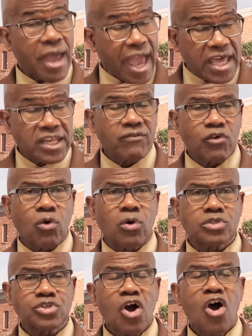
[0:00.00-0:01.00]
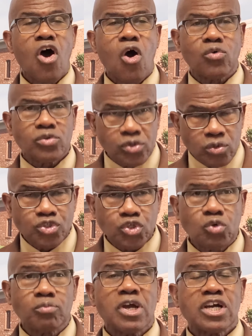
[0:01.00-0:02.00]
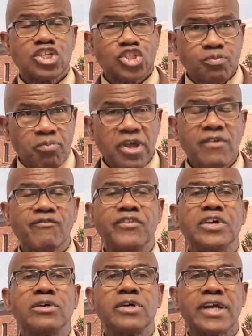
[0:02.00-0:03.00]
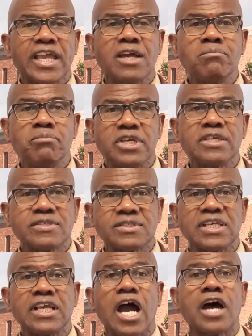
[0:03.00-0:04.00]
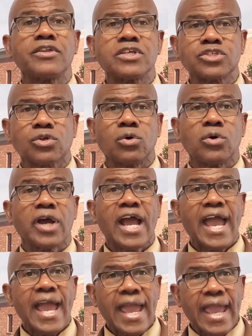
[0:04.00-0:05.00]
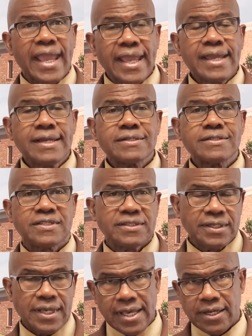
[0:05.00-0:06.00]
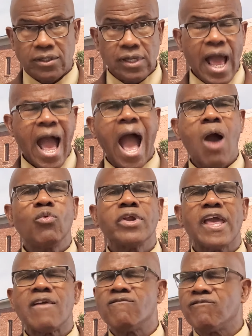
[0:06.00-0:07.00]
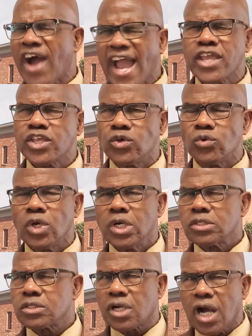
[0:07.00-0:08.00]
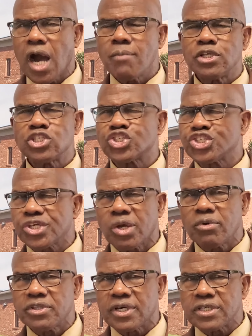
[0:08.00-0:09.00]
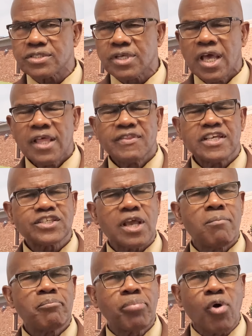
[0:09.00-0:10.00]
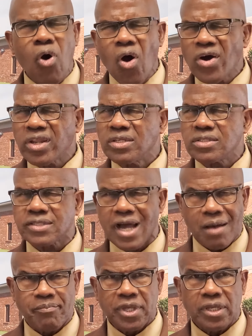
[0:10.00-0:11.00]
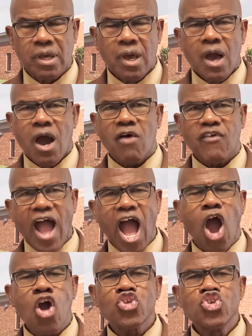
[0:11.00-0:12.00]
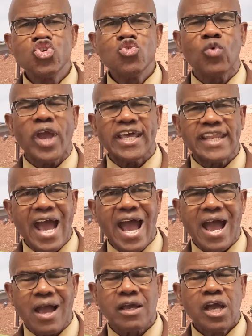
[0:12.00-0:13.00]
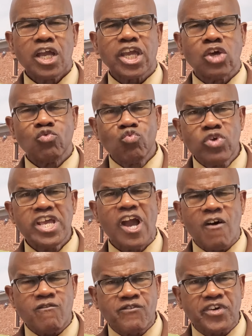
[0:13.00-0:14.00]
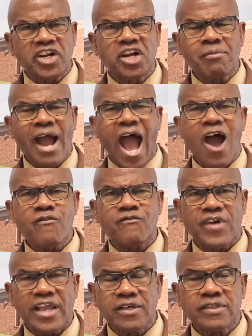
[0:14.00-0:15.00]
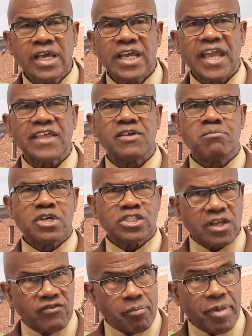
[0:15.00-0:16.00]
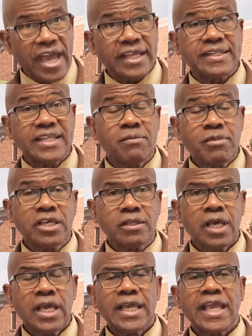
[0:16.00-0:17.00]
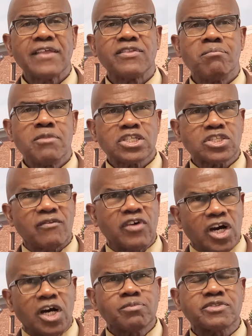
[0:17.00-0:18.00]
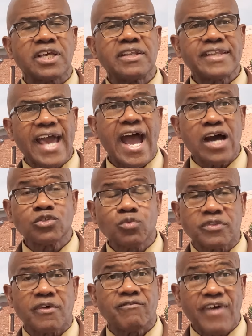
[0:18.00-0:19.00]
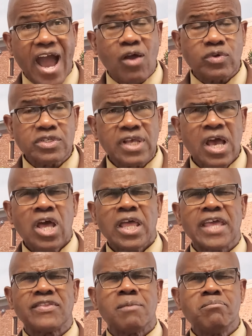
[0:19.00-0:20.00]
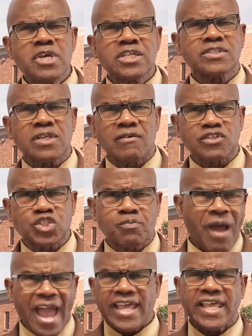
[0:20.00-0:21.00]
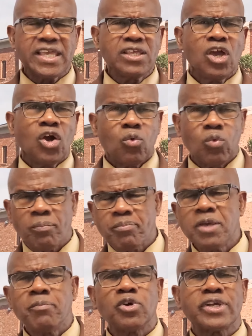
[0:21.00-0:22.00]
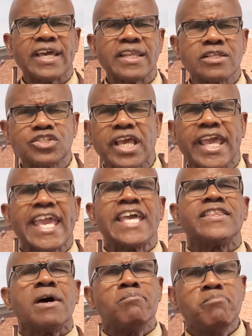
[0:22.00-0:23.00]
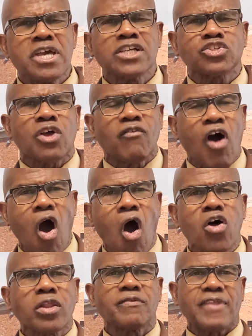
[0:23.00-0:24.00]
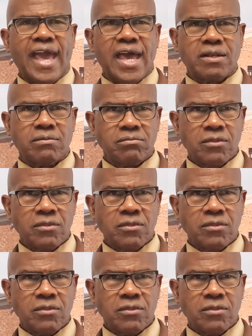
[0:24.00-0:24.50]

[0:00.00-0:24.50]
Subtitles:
And, of course, on YouTube, SpringfieldMBC_ATL. I want to invite you to come and share with us this important topic of how you and I can reaffirm our faith in the midst of a pandemic, in the midst of ups and downs with the virus, in the midst of spiking with people getting sick, in the midst of all of that.